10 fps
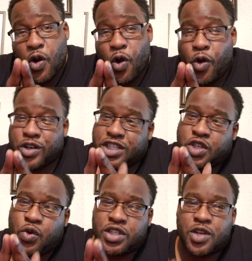or just
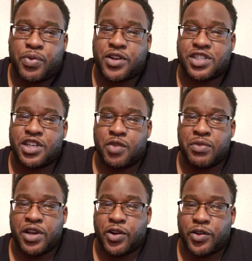do it to the person in the
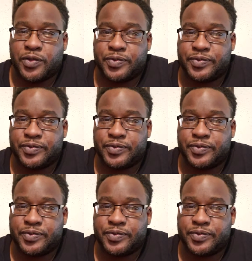mirror.